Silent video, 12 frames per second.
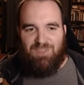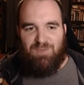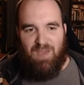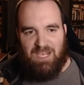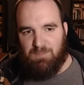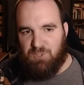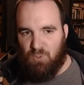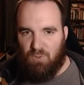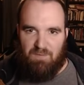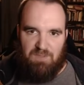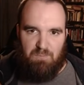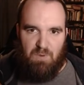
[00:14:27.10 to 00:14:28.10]
the vast
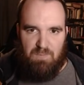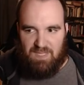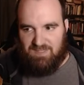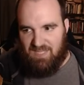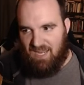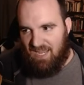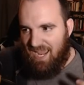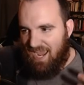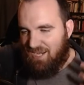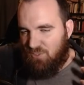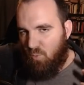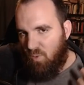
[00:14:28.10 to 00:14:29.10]
majority of the movement that's saying, hey,
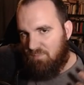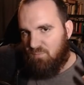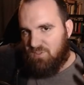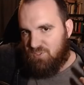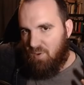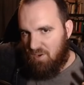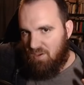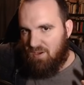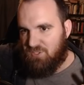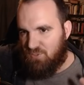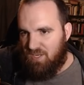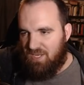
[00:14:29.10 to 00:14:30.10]
I don't want what's going on
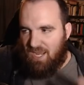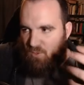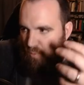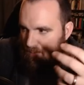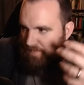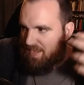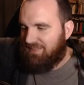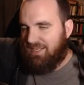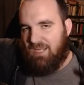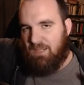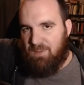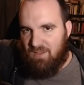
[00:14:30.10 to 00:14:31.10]
on screen. I don't want my
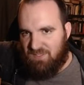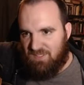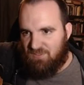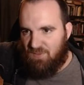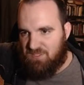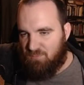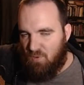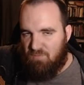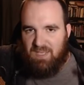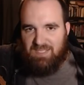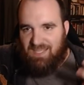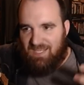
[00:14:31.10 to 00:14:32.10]
identity politics on this movie
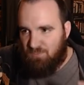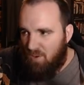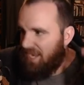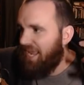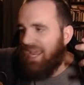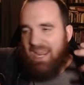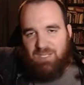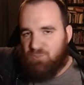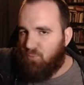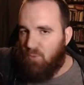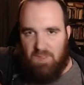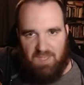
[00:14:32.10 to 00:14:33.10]
because guess what? It's
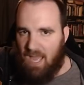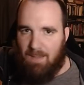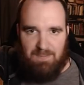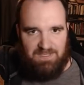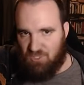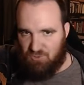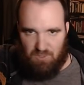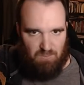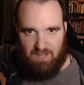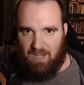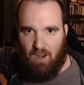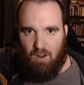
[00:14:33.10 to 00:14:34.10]
ruining the comics industry
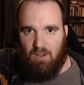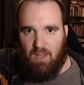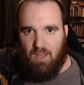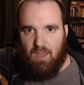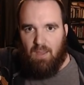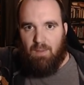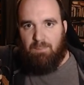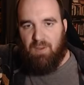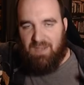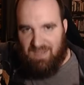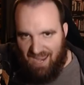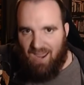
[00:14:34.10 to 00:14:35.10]
right now.
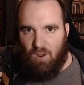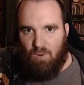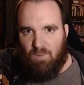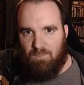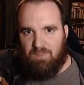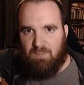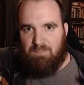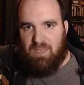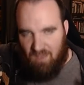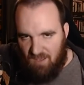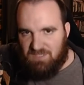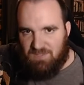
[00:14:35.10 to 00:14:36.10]
But now,
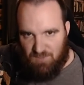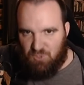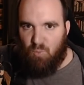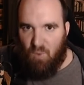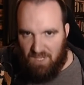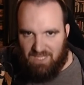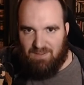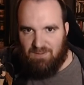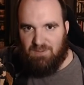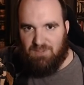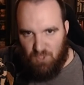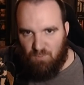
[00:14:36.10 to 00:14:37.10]
because of the
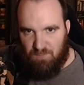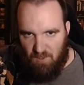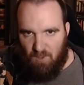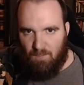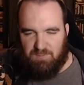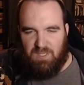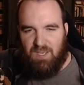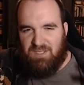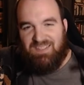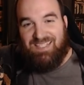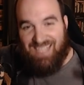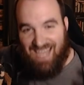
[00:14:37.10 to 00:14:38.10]
22 films, because
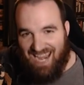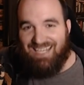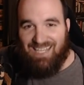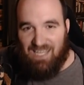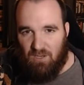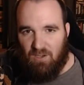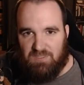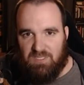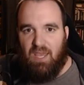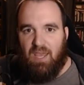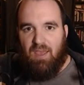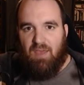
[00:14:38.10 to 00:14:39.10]
of the 10 years,
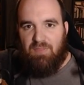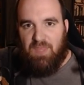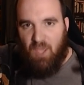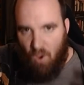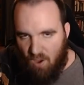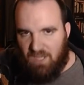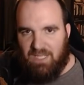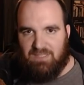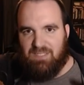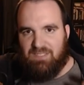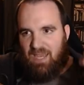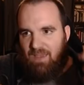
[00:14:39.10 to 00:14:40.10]
the
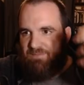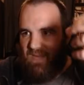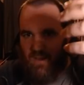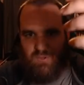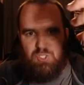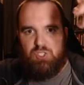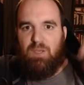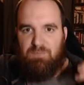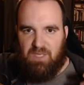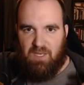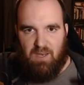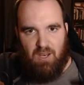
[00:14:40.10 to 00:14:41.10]
audiences have now
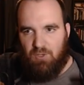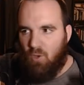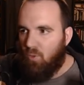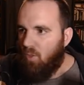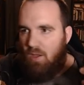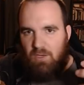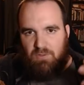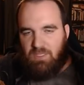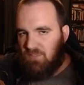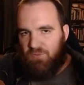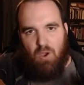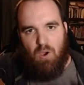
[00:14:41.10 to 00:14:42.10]
shifted. No longer
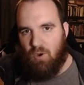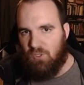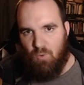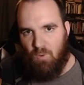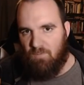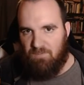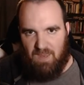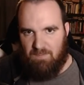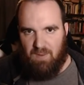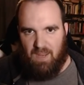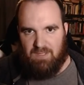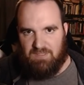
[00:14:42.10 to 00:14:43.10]
is it the hardcore fan
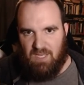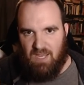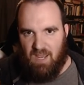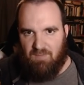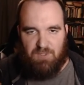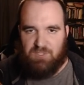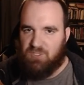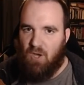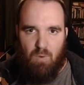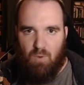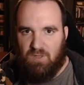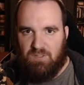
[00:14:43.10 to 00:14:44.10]
base. For the
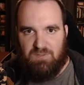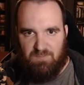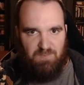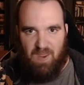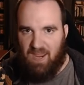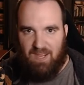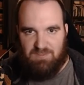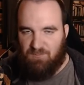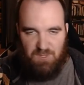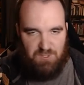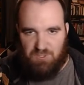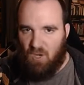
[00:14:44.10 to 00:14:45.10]
Star Wars fans,
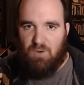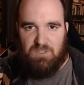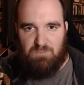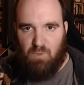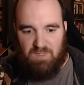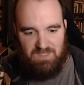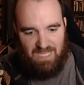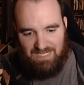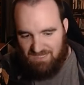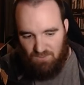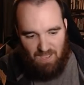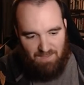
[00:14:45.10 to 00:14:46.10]
for the Star Wars movies, they
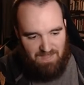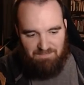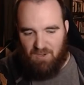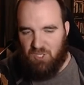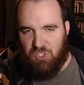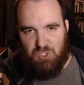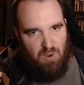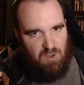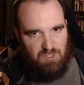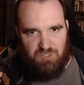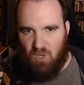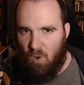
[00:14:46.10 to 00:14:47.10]
still have that very
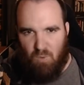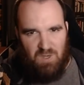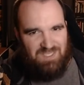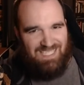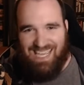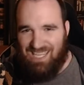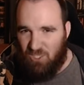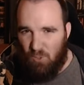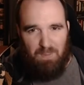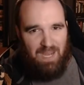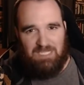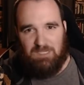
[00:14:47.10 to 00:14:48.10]
strong Star Wars EU
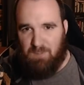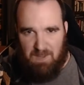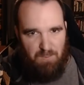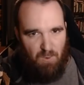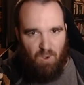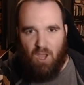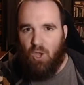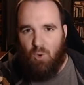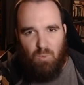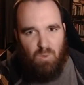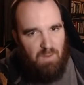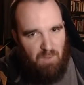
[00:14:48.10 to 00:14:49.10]
based people
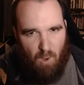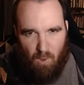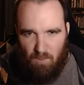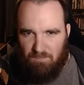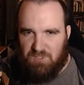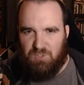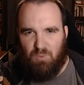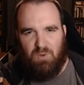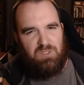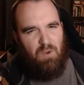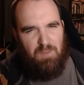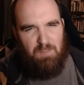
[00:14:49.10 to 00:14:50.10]
who love all the
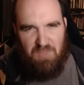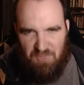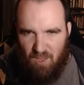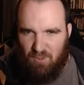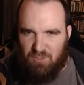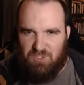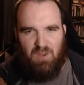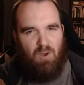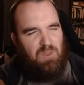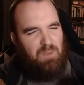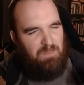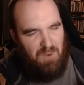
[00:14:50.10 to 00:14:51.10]
stories, all the mythology,
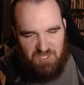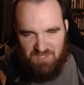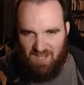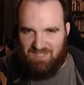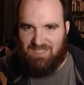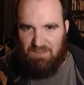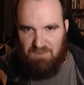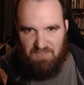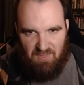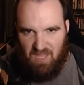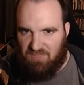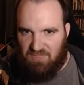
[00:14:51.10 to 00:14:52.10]
all the merchandise, and
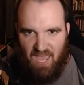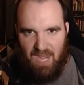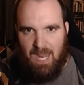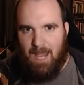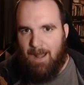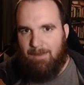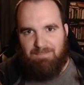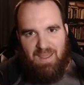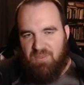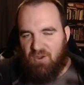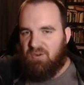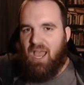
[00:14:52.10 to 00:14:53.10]
everything like that.
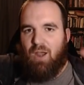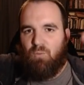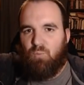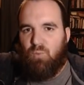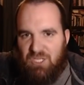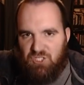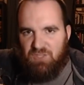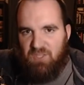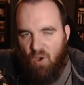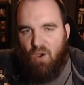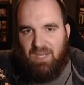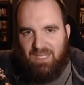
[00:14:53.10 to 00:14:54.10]
And they're not reaching the
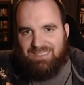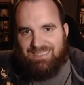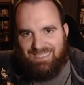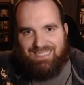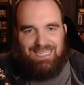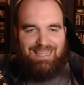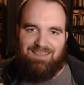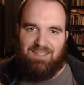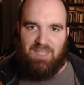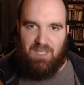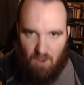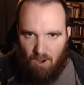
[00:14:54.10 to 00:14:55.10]
audiences that they think
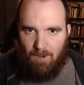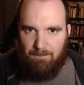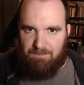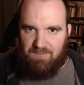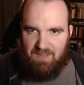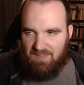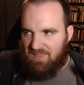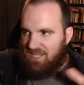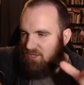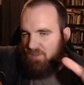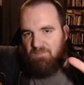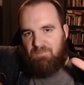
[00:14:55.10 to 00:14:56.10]
that they are. They, and they
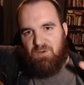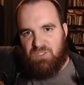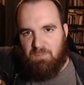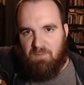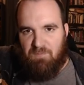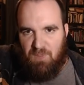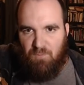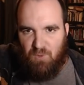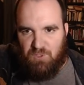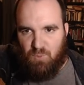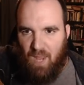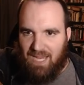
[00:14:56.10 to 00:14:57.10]
saw the first number for The
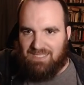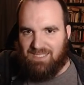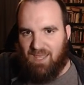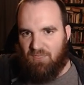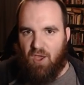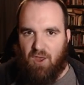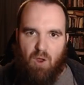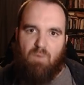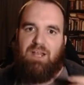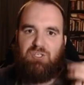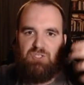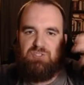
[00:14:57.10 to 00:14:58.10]
Force Awakens and they thought, oh,
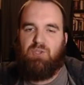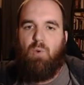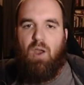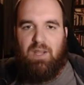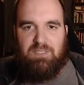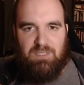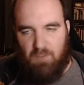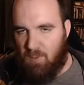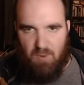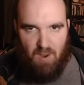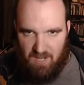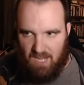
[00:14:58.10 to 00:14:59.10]
that's just the new audience that we
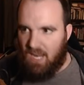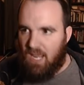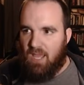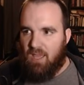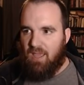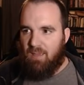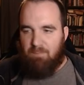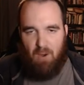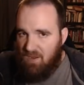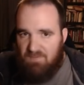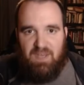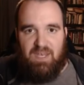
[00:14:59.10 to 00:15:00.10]
brought in.
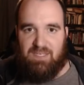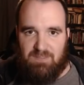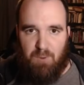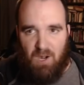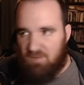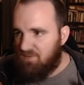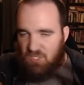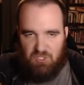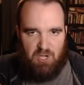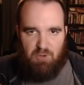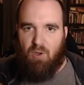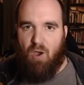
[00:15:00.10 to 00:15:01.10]
Part of it is, part of it is the general